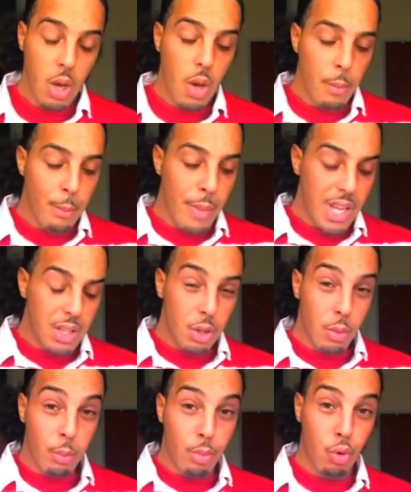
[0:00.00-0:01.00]
Make
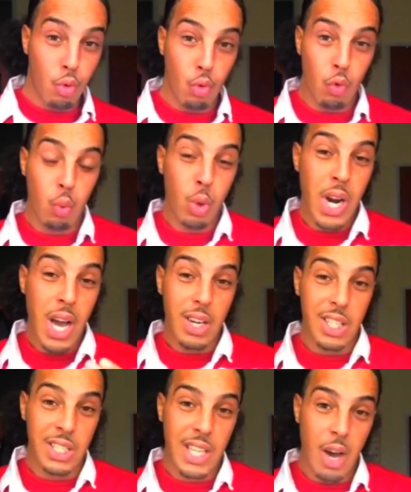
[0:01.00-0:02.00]
them prove without a
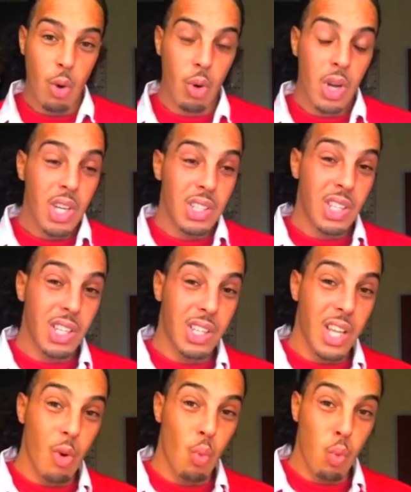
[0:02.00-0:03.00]
doubt that
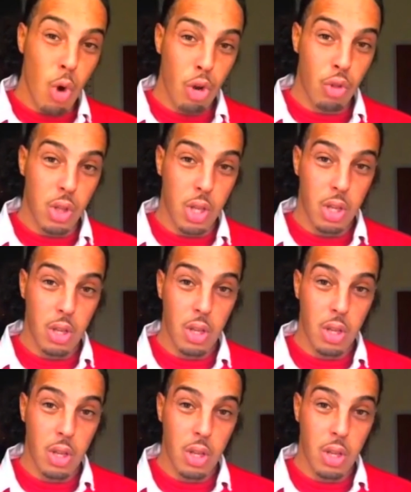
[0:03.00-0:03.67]
they're worthy.